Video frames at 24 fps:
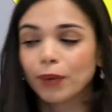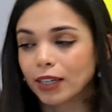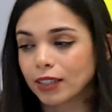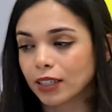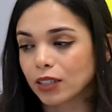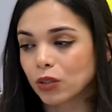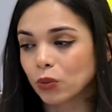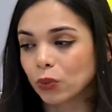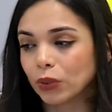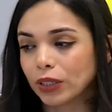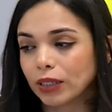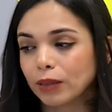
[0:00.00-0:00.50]

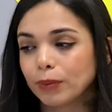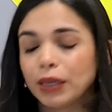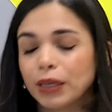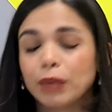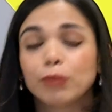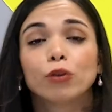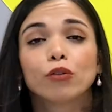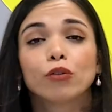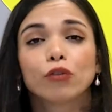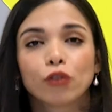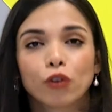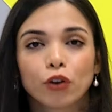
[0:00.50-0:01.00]
but it will
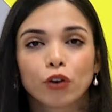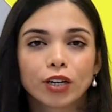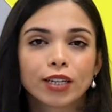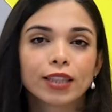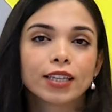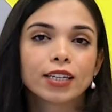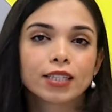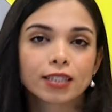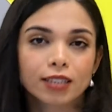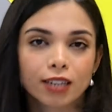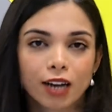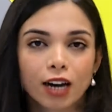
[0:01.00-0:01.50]
be
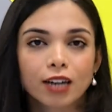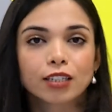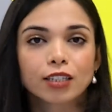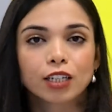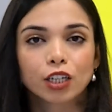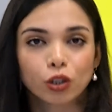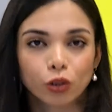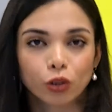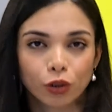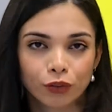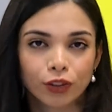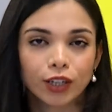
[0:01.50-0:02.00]
before the
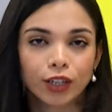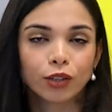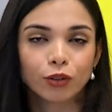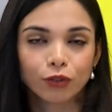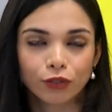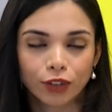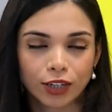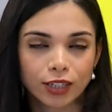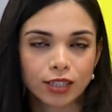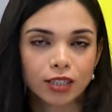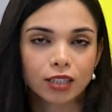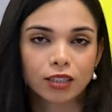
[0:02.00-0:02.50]
starting of the
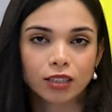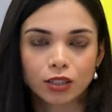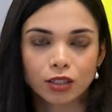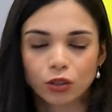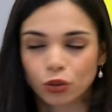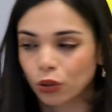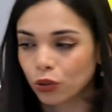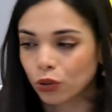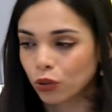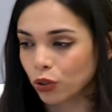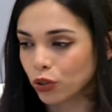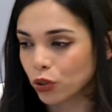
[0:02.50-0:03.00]
university,
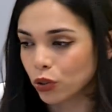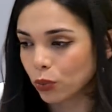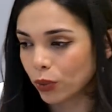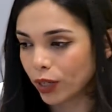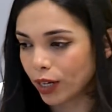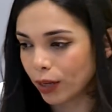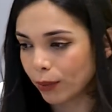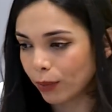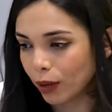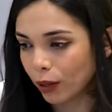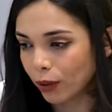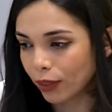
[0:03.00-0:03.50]
so don't
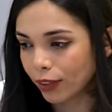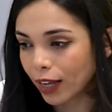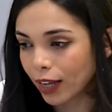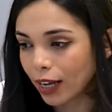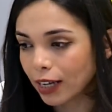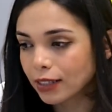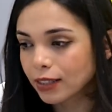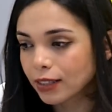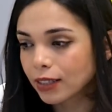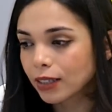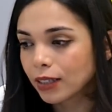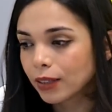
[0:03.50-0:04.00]
worry about
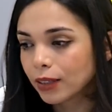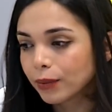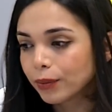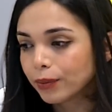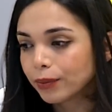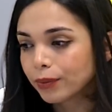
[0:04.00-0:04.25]
that.